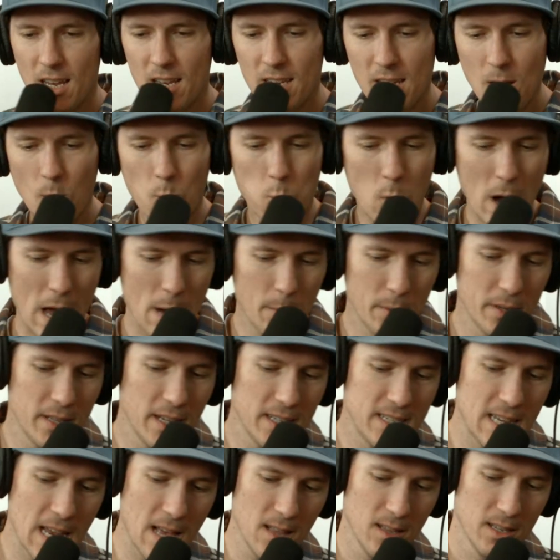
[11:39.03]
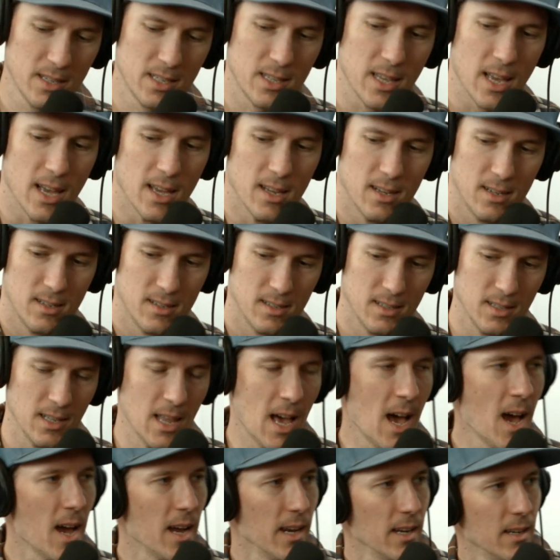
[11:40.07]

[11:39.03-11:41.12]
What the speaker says: Yeah. Why would they tell us that lie?